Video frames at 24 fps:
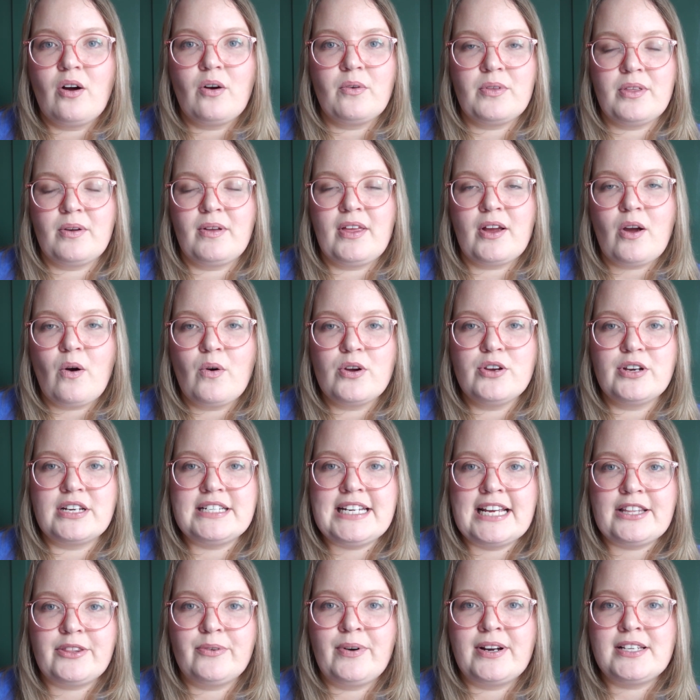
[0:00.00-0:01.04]
they're like, oh, you can
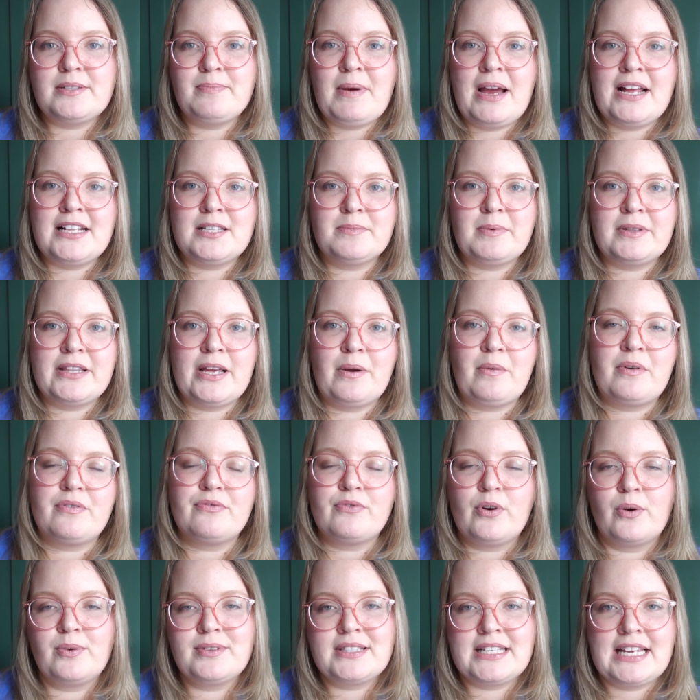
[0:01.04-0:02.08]
take the raised beds, but they were
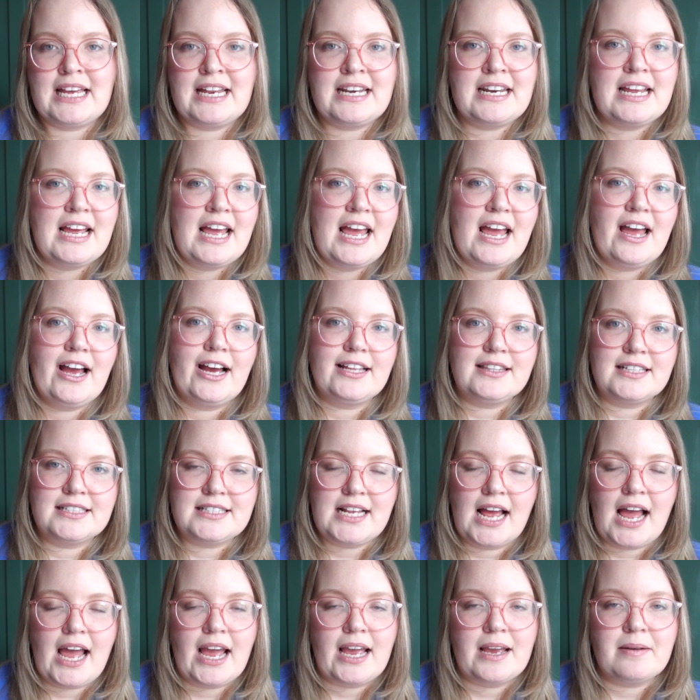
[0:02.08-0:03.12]
frozen at the
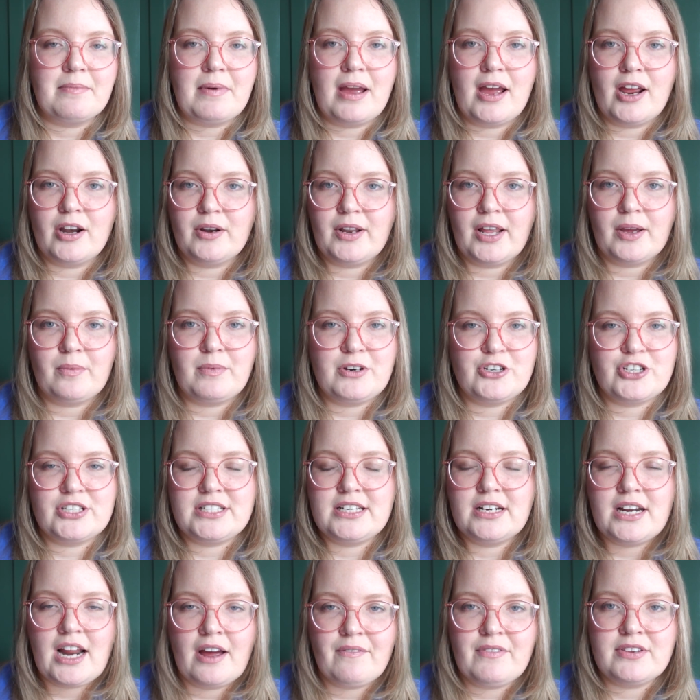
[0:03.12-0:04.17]
time, and like we just
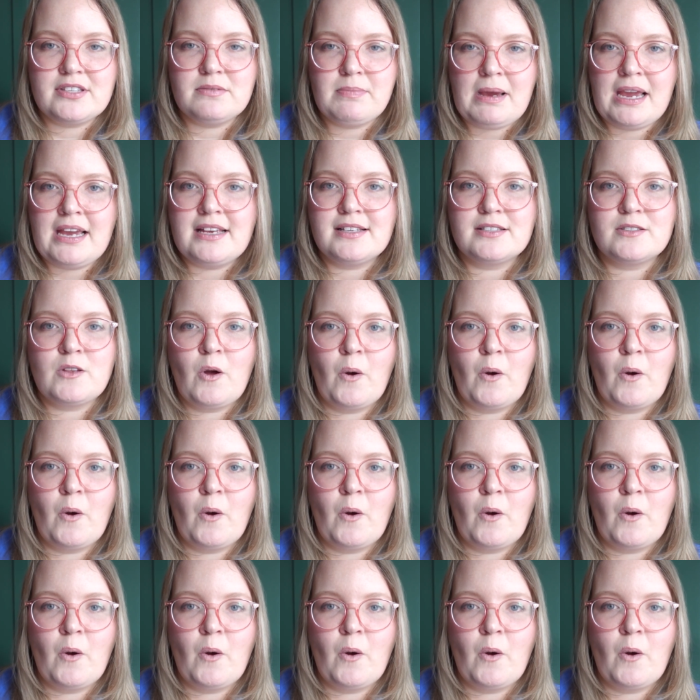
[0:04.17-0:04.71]
didn't have the space.